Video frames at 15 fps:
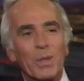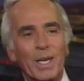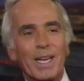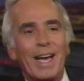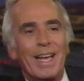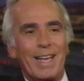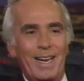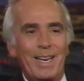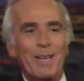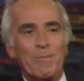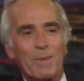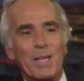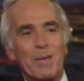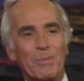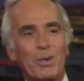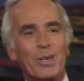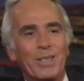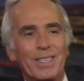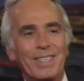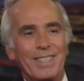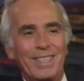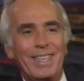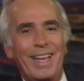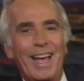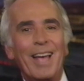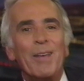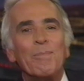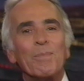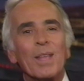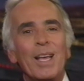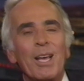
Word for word: the yeah, guy got hit yeah, by the that ball. Was something. Yeah. That was some